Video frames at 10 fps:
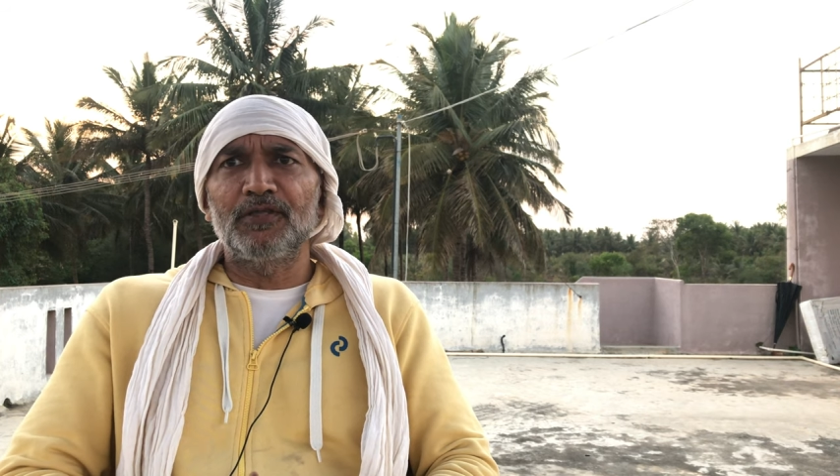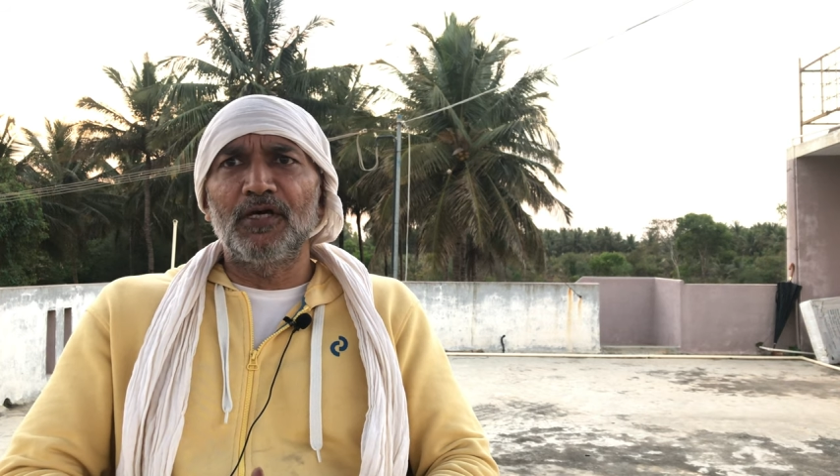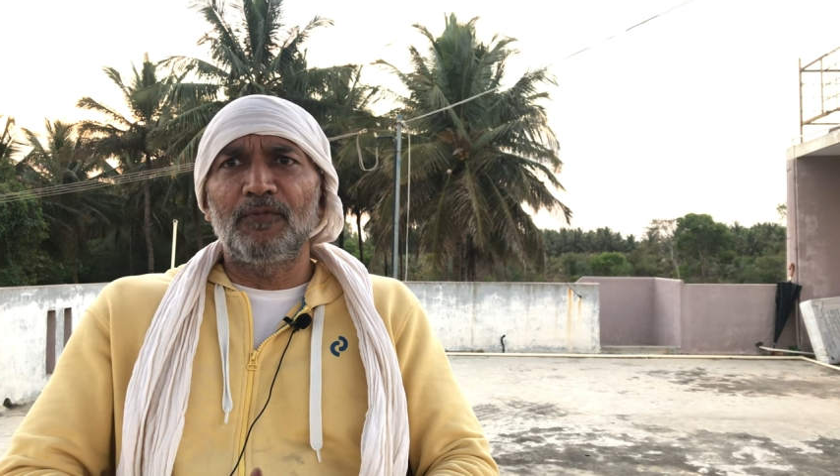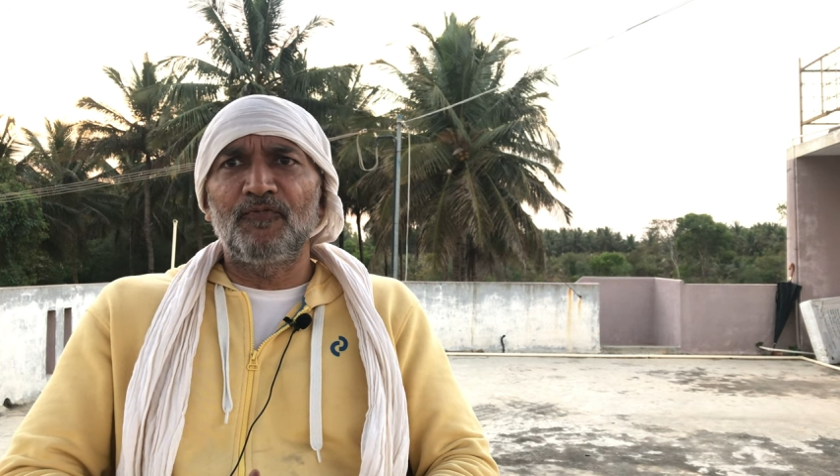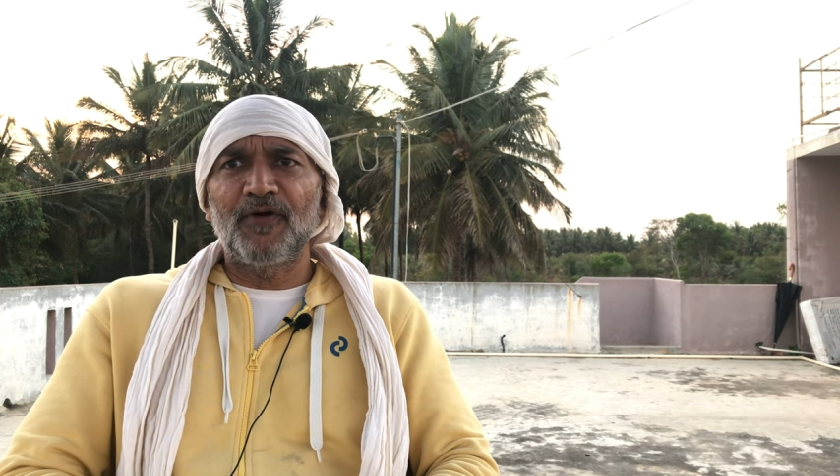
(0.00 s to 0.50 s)

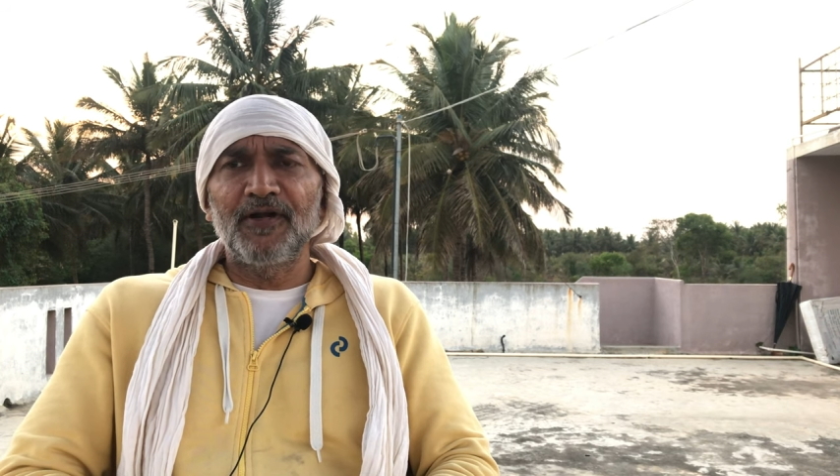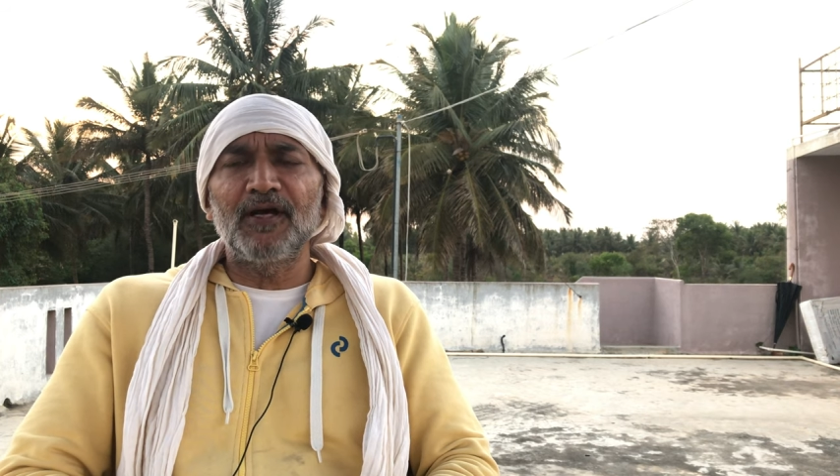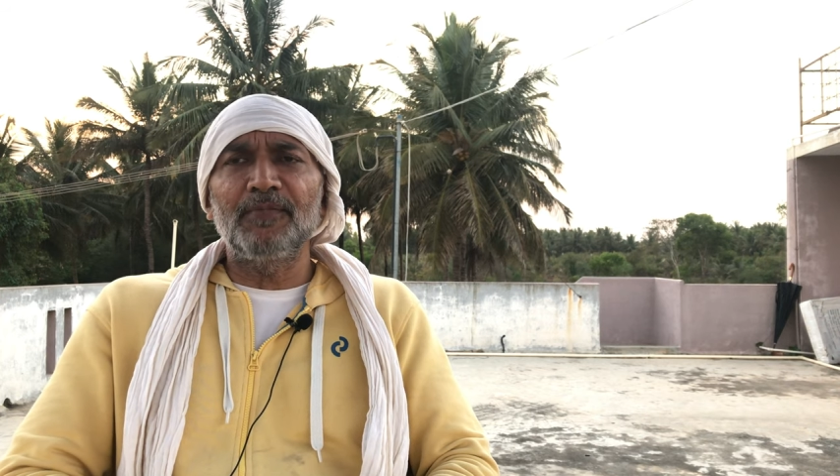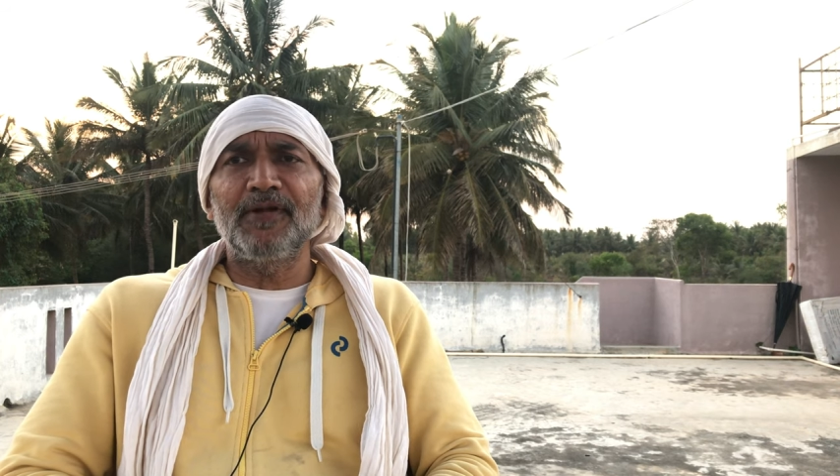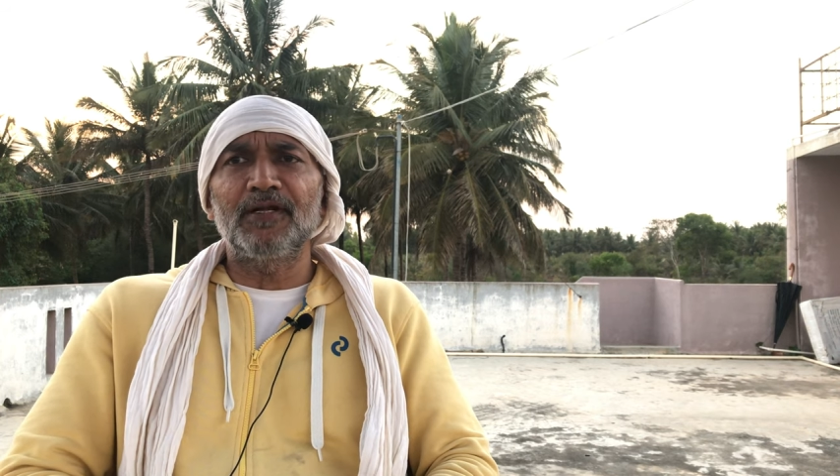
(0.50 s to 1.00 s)
the
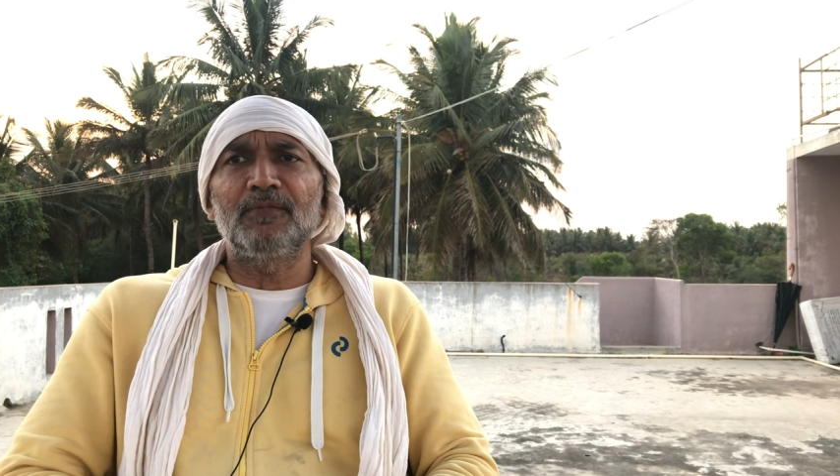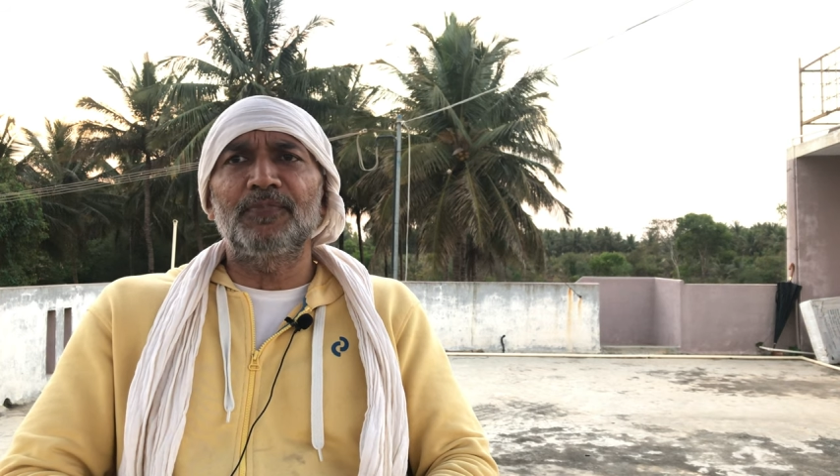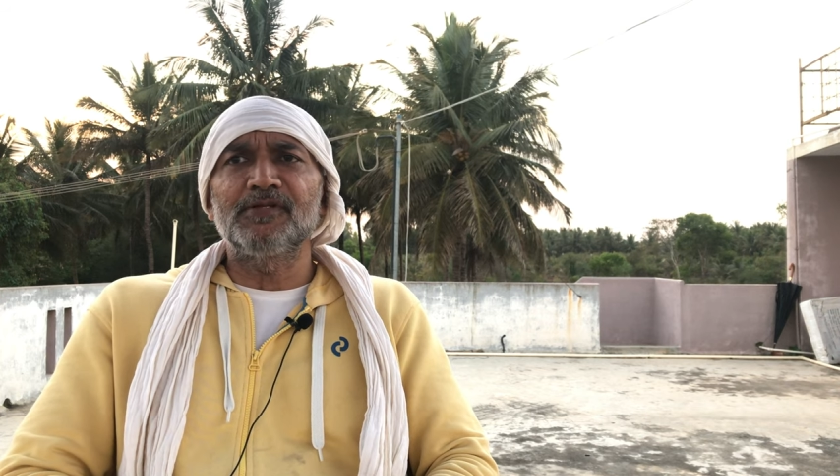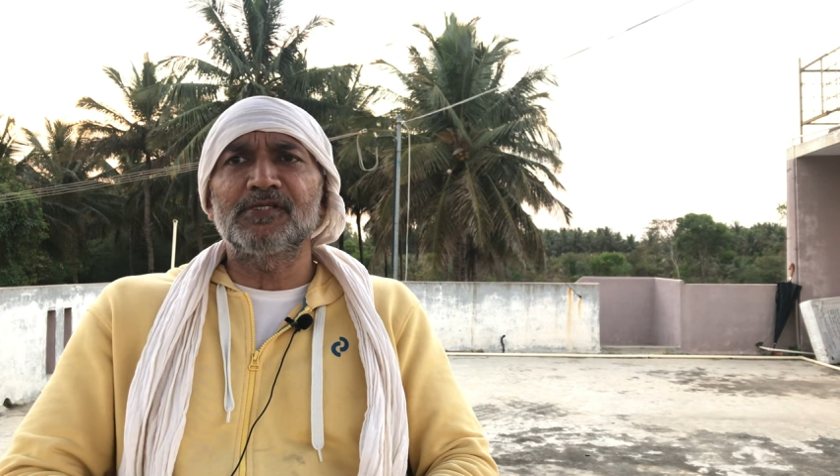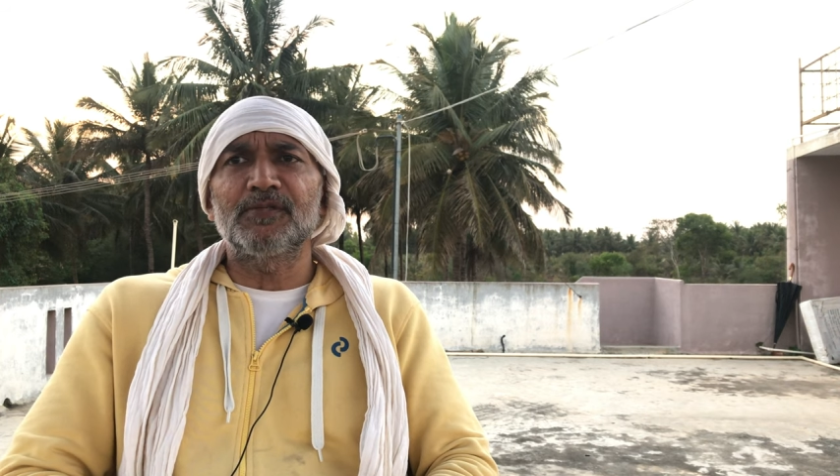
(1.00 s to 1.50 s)
fundamental
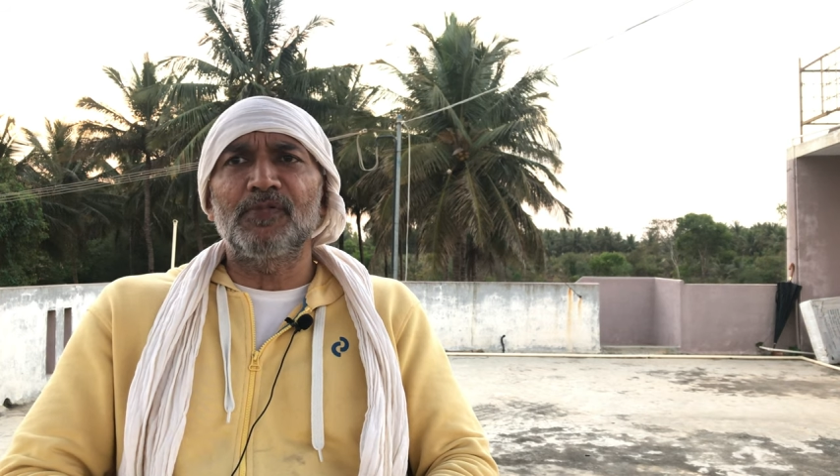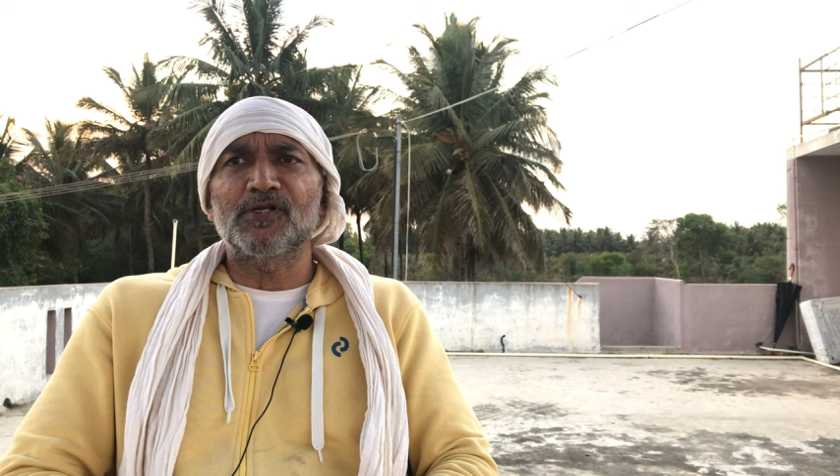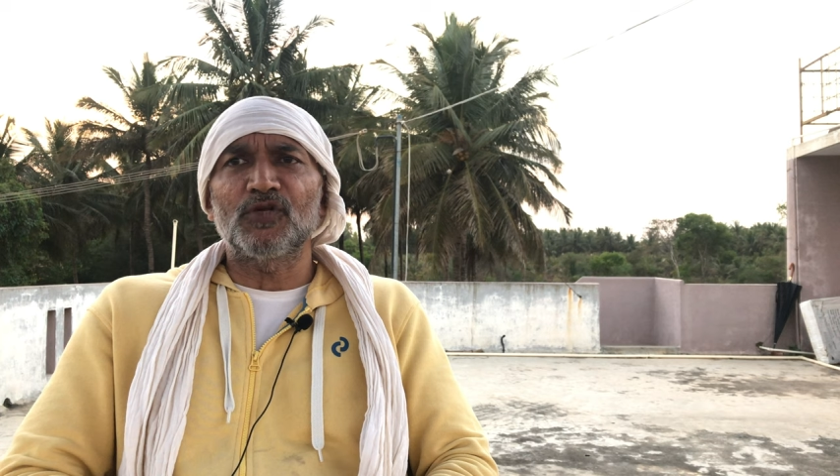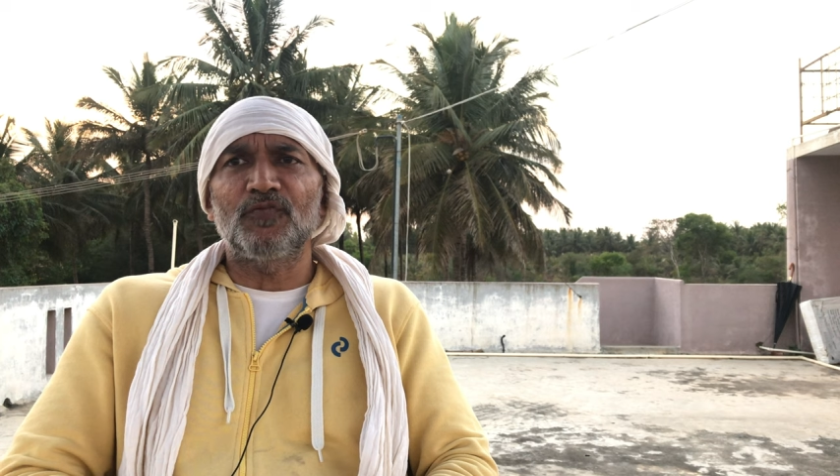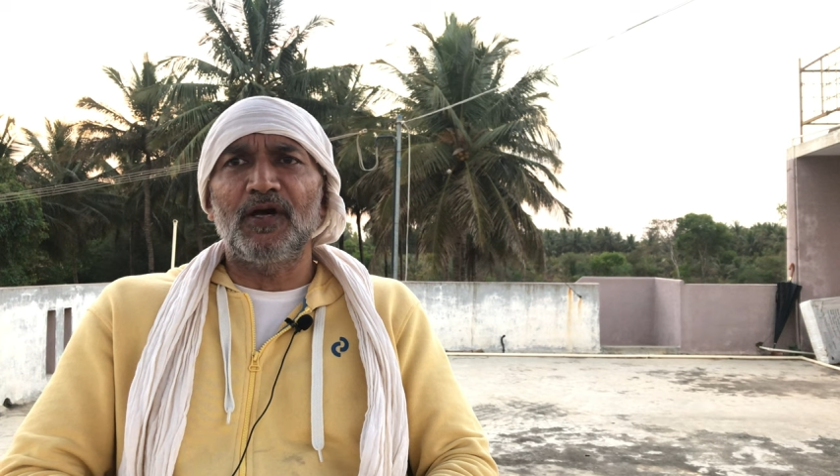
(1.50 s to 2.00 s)

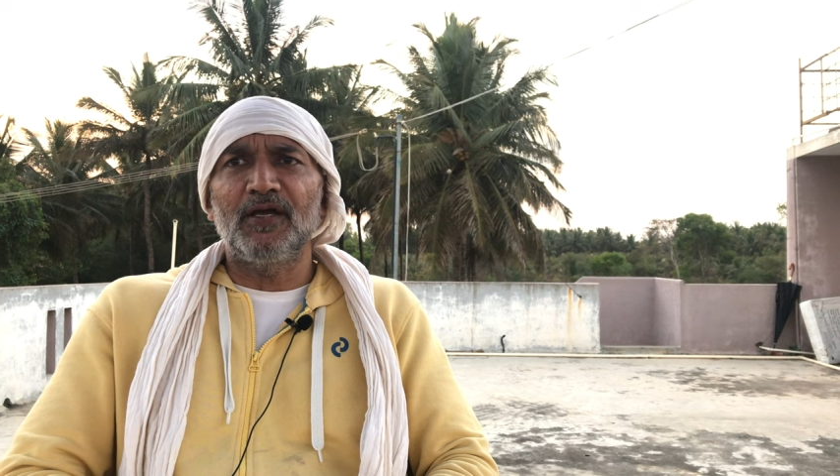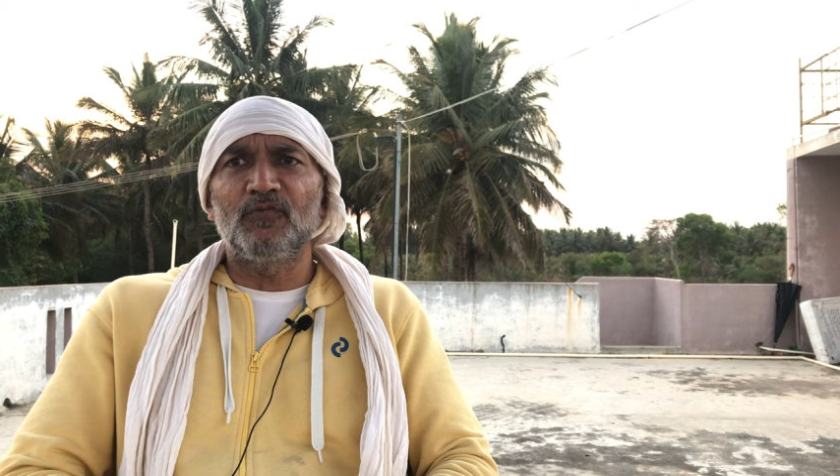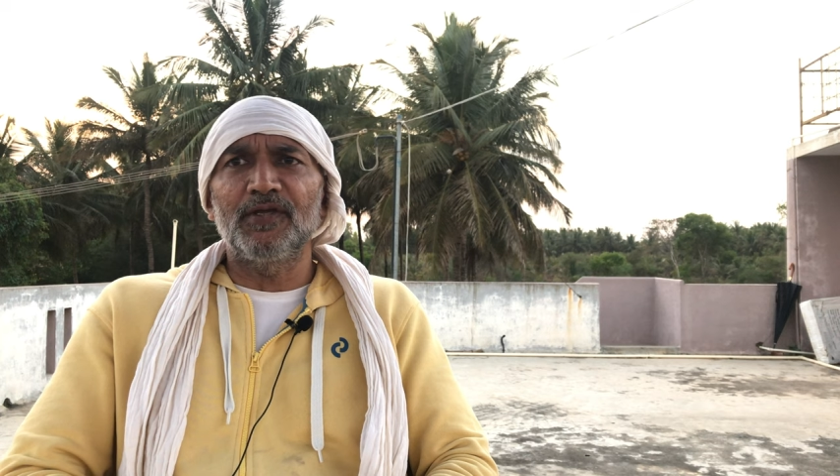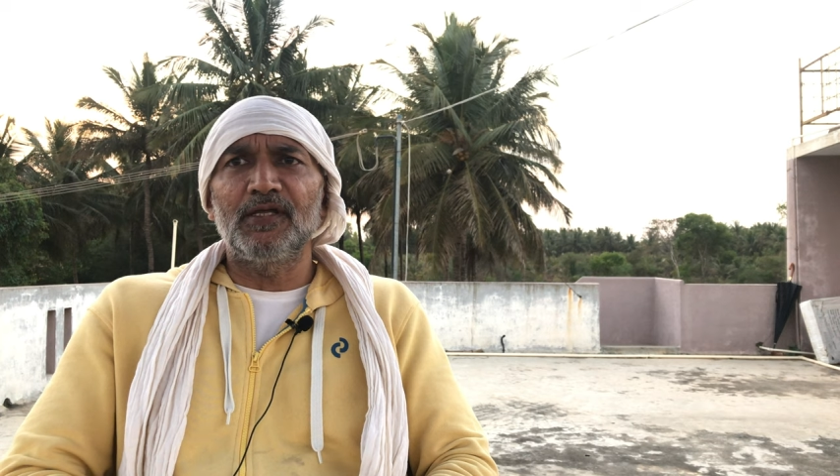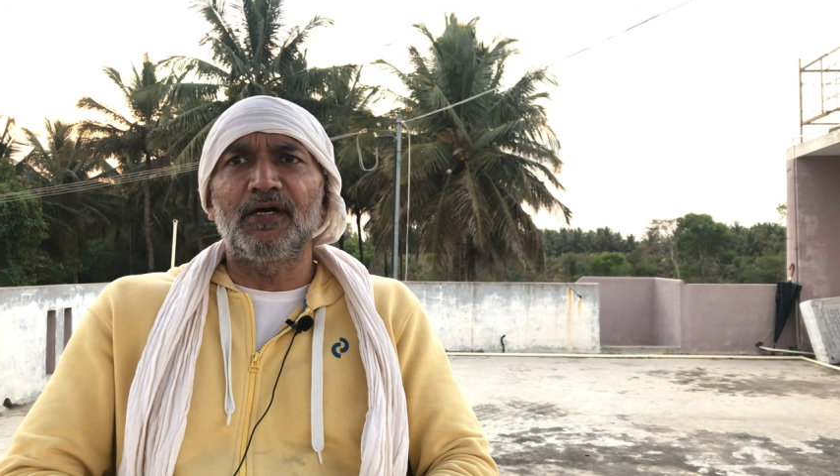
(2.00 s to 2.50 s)
principles of
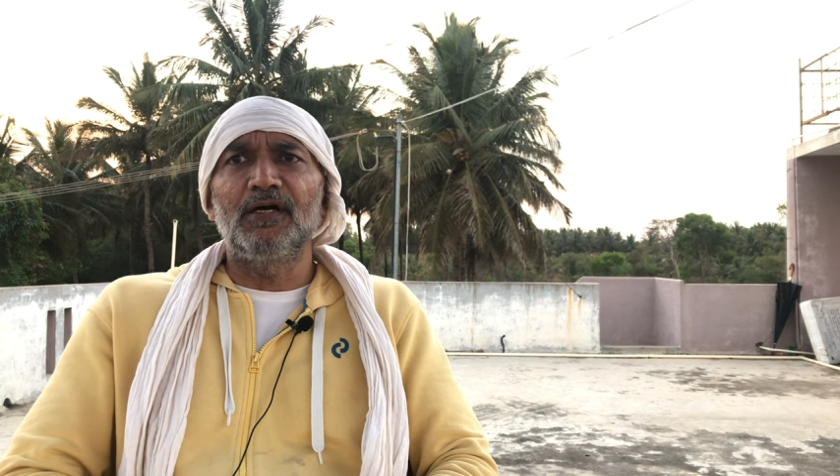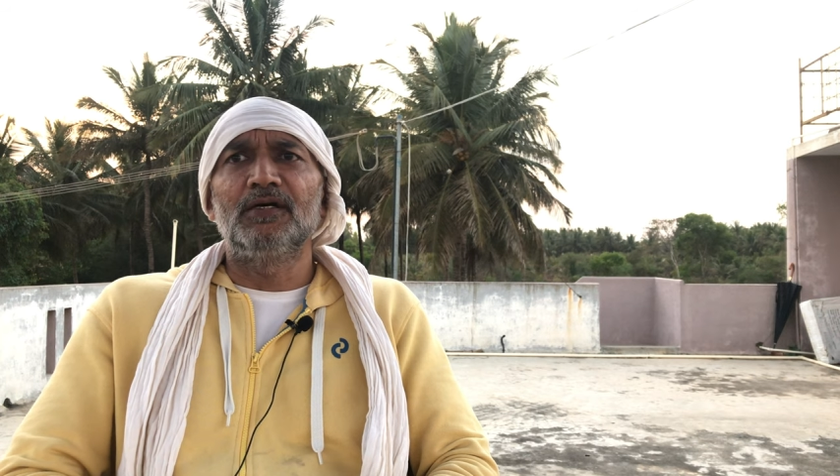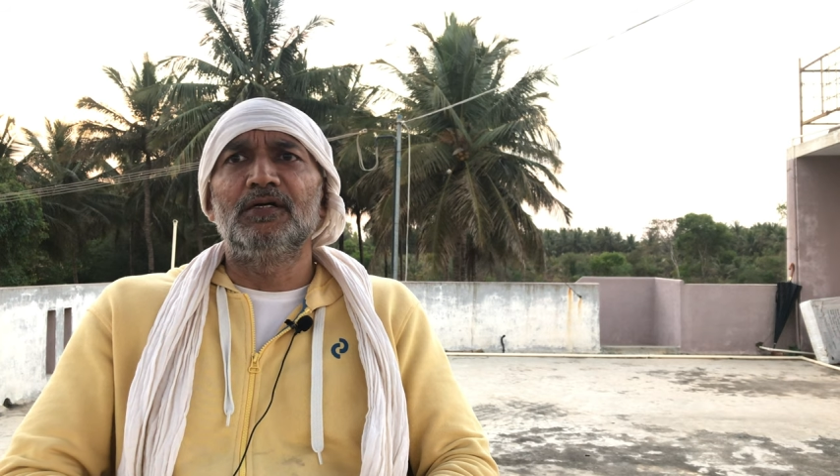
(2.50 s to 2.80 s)
Ayurveda,